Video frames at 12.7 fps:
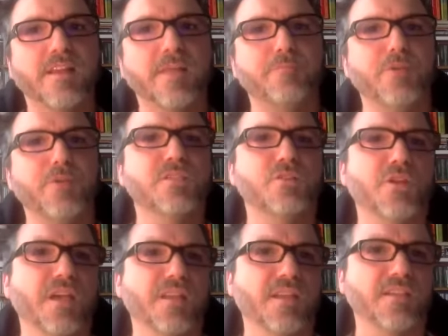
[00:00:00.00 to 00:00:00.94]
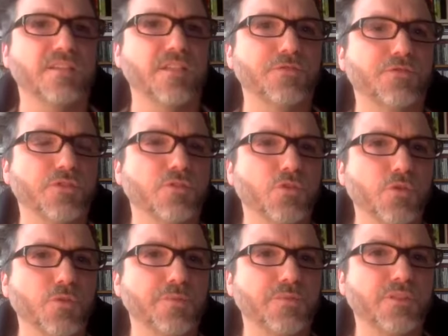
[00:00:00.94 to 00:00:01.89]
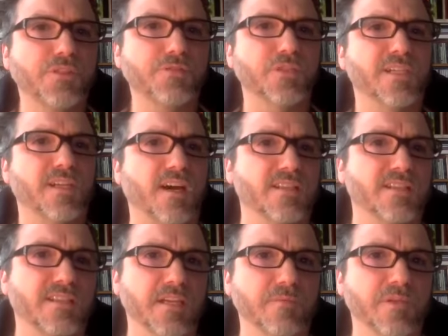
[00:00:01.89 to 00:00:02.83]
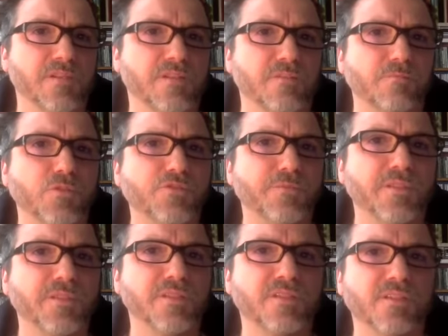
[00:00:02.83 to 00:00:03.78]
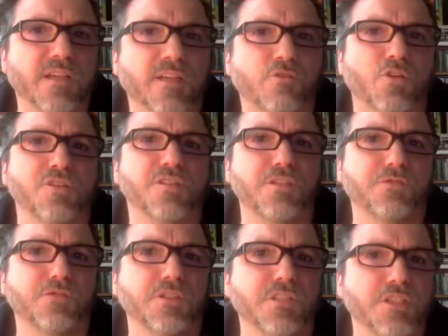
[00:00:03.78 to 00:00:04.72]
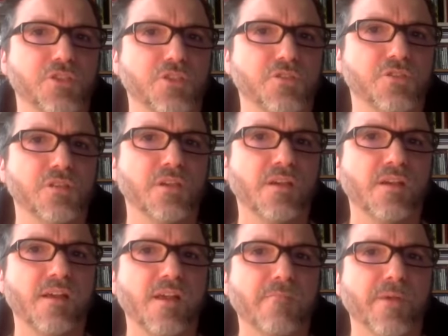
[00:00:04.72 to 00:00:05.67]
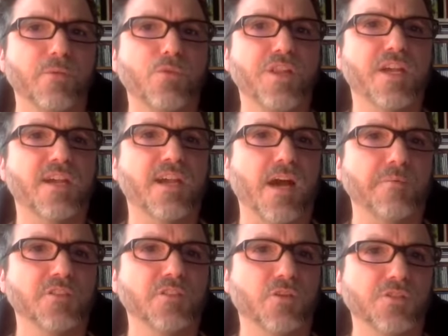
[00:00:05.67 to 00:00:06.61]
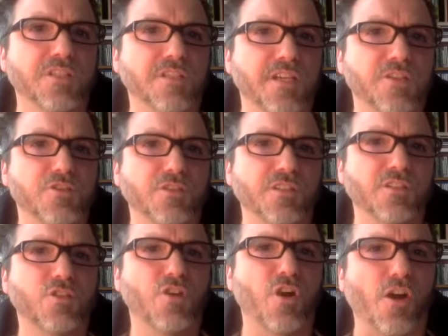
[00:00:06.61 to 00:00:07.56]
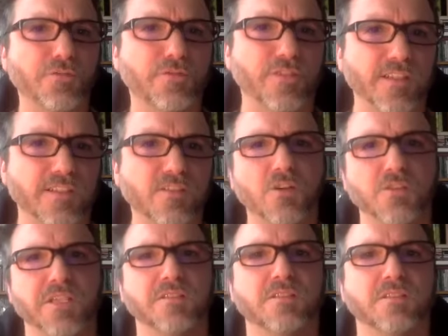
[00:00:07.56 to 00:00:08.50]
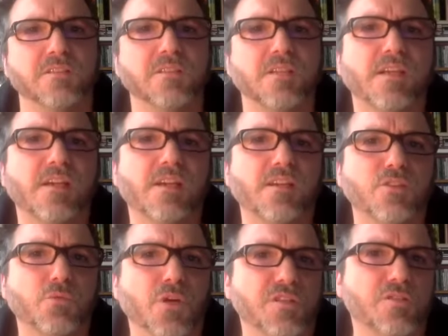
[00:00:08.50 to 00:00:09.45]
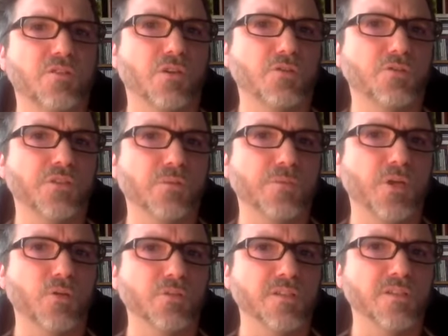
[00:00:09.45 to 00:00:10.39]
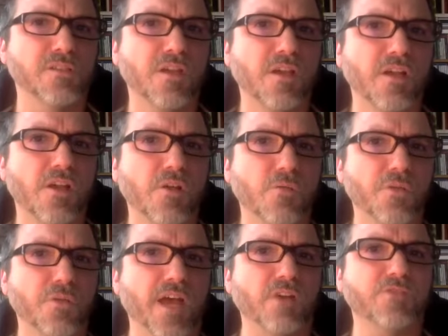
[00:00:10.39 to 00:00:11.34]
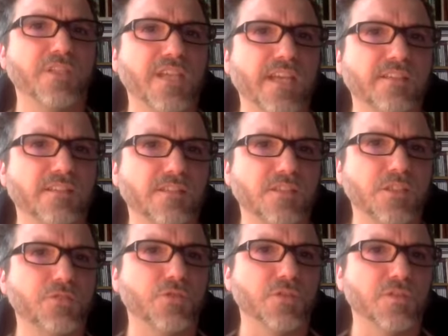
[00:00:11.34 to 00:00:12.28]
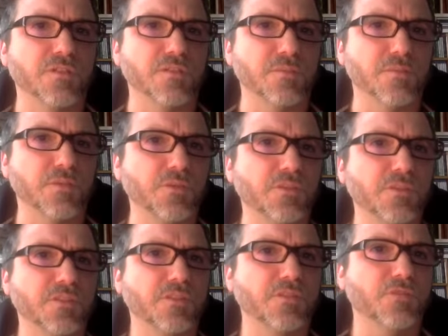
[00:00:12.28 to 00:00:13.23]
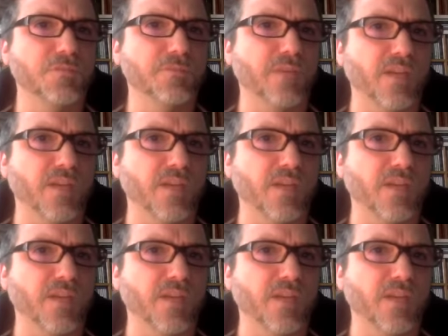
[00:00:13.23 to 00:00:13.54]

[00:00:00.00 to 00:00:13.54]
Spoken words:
that brings together different groups, different class segments and movements across different issues but with a common orientation and conflict oriented towards concrete opponents without negating the differences between the different